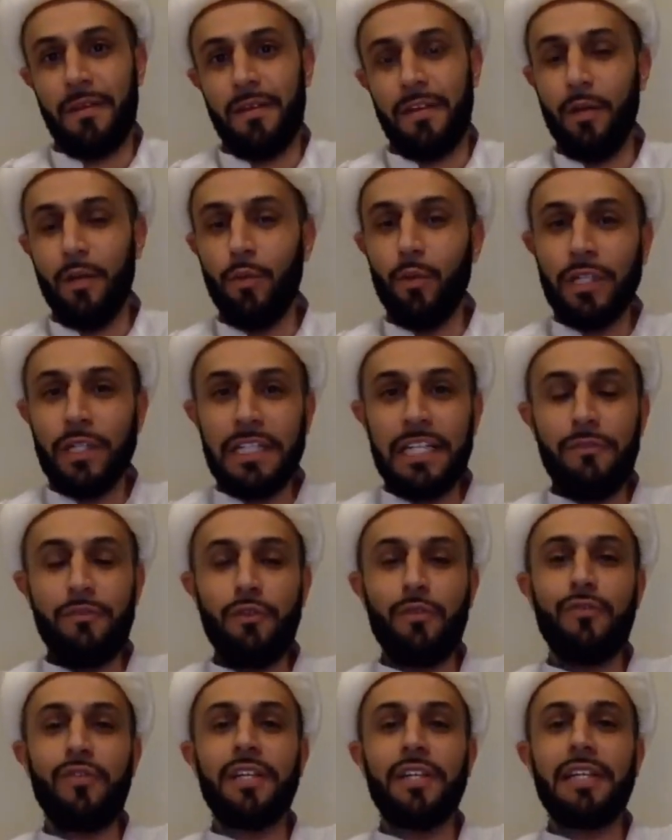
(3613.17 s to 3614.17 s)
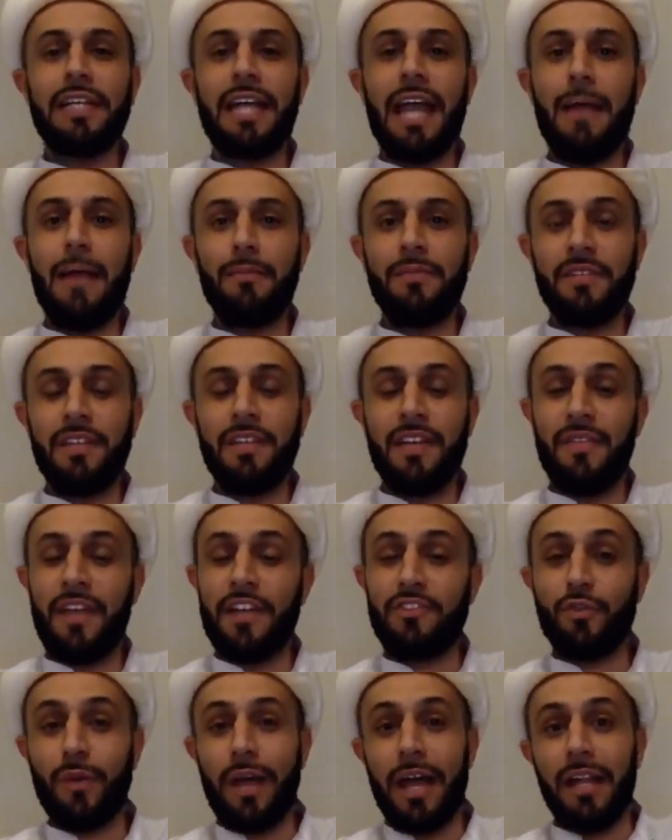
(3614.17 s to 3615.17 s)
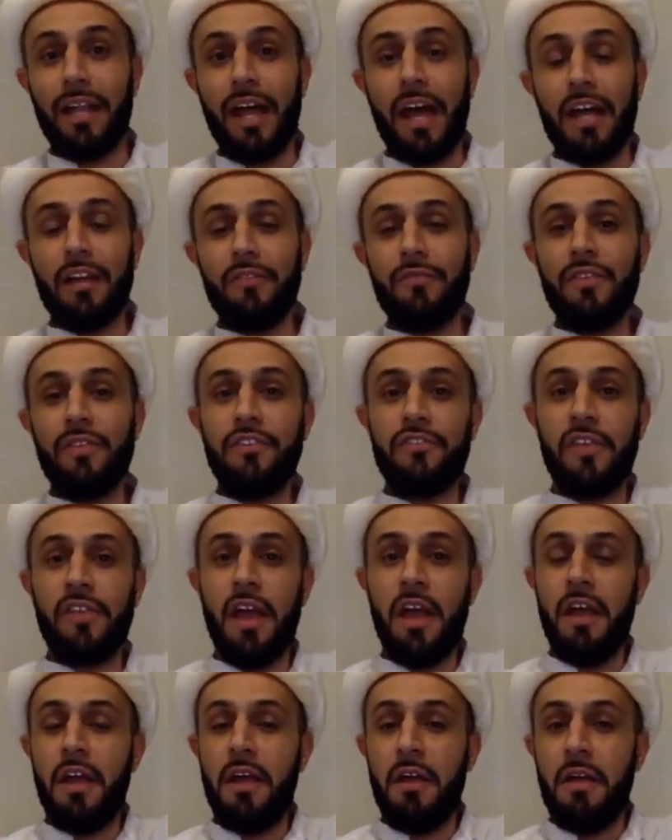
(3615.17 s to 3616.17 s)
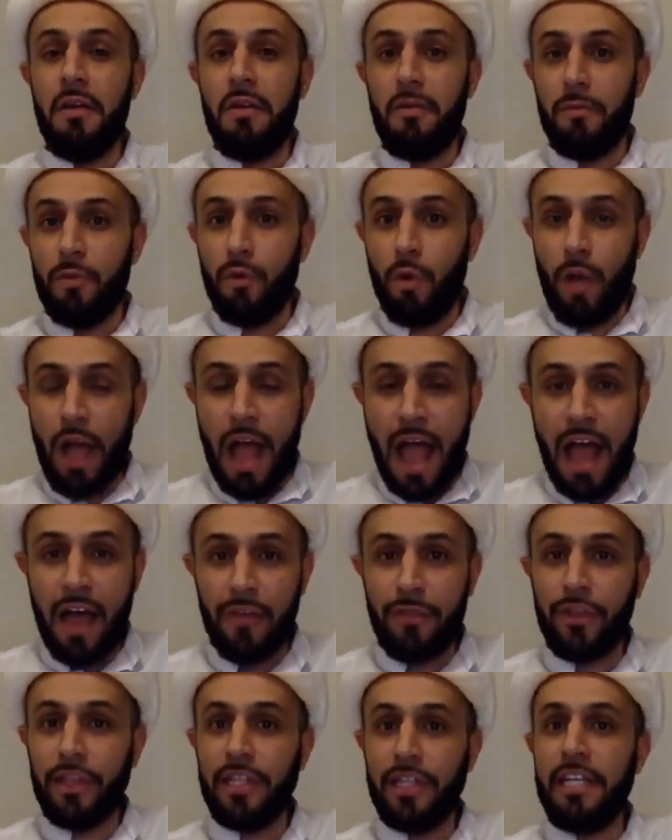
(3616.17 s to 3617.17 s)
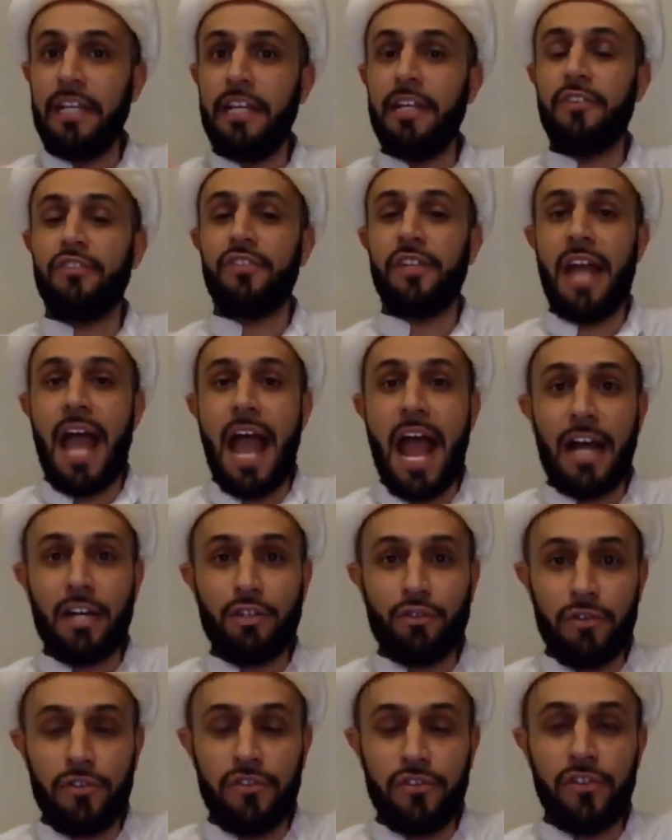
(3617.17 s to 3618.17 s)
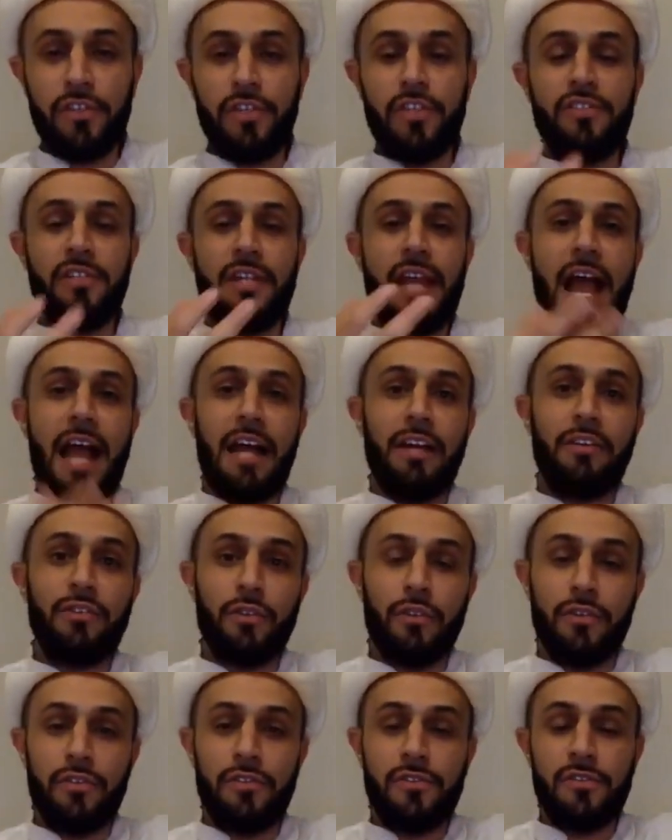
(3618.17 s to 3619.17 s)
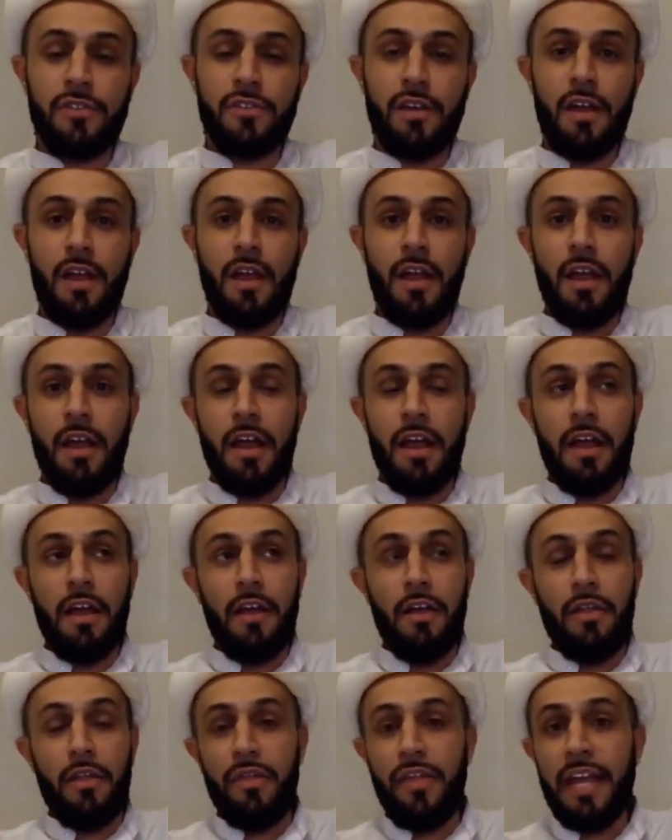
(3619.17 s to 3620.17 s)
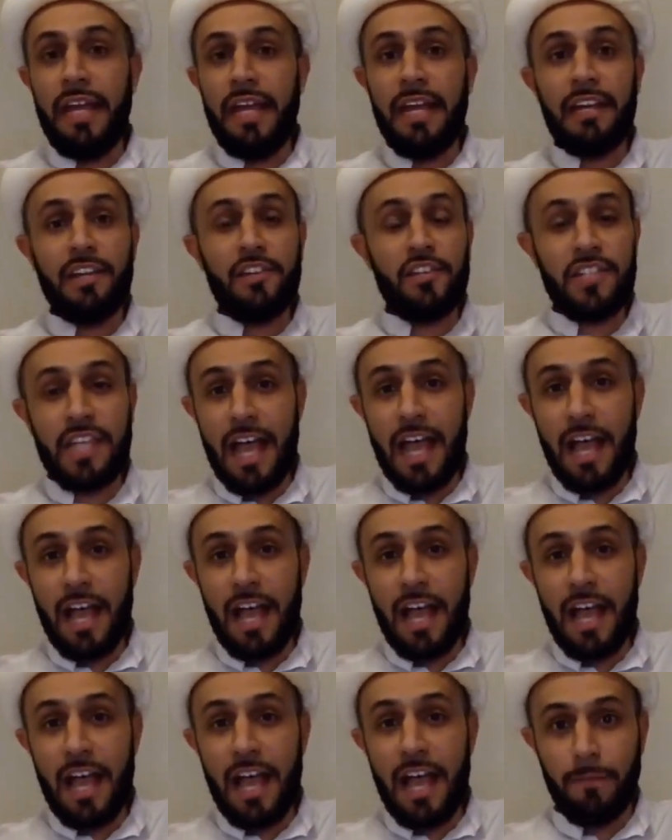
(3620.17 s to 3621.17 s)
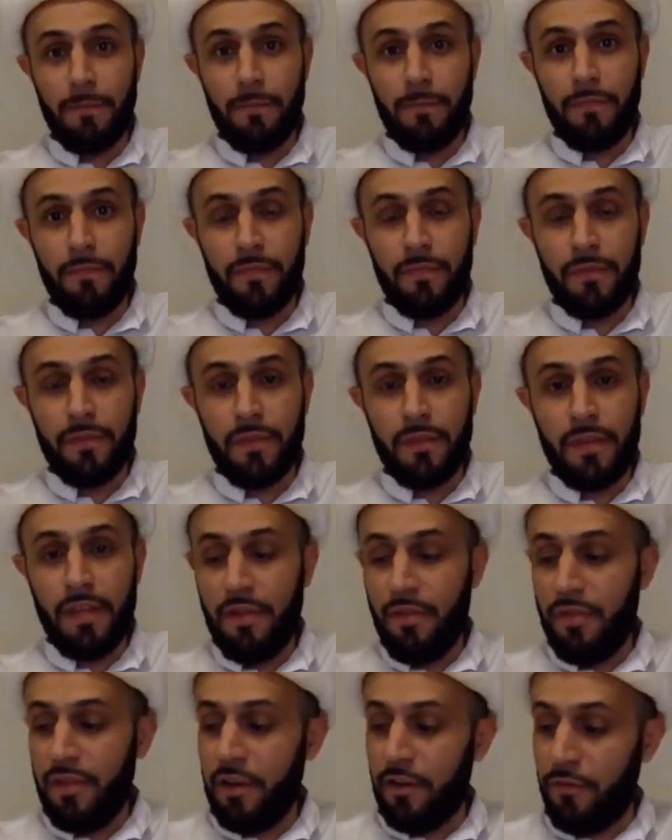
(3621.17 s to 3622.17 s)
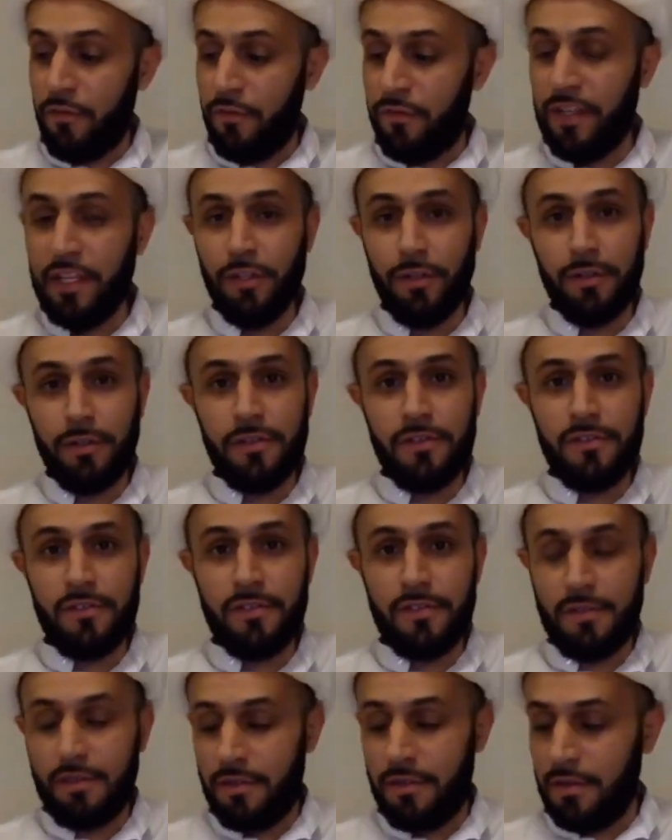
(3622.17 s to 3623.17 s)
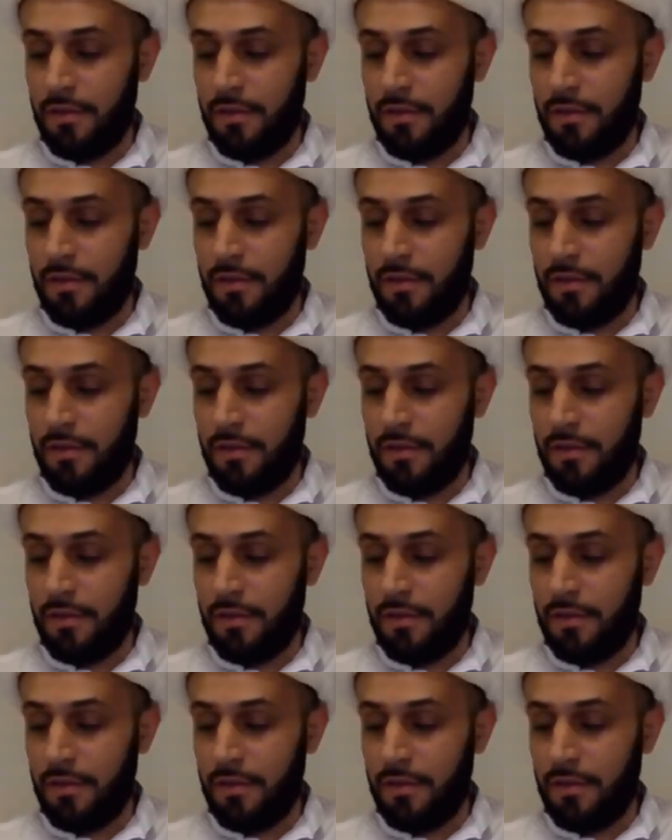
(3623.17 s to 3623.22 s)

It will leave you feeling empty. And that's why a lot of these athletes and actresses and actors, they excel in their fields.